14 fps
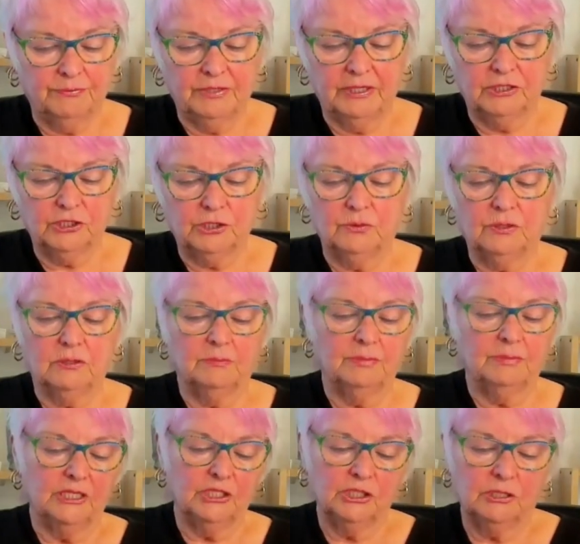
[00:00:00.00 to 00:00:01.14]
bring to a
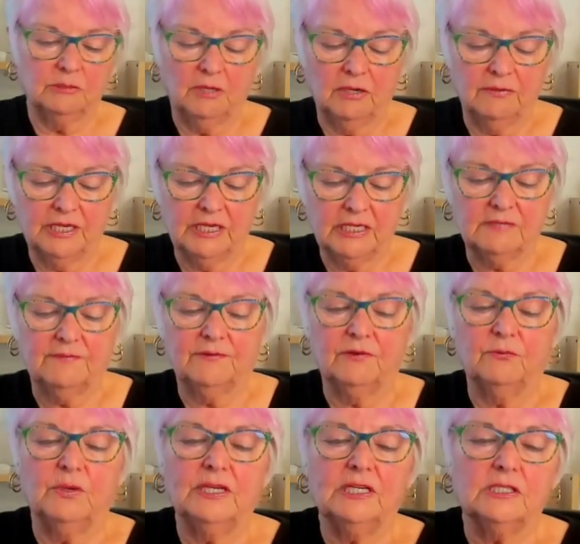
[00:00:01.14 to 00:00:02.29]
completion over the next
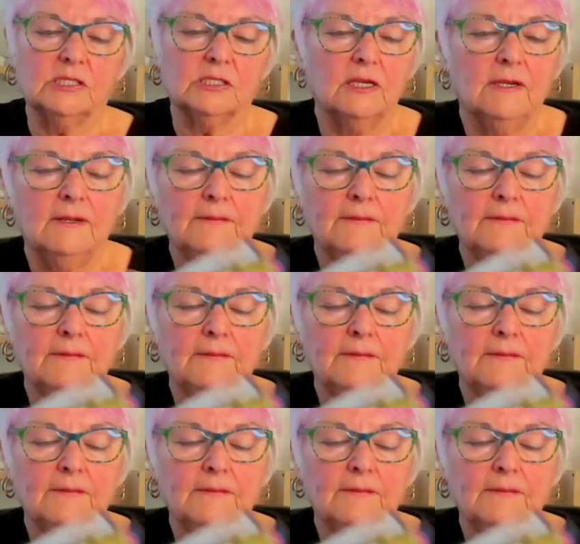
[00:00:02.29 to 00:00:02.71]
few weeks.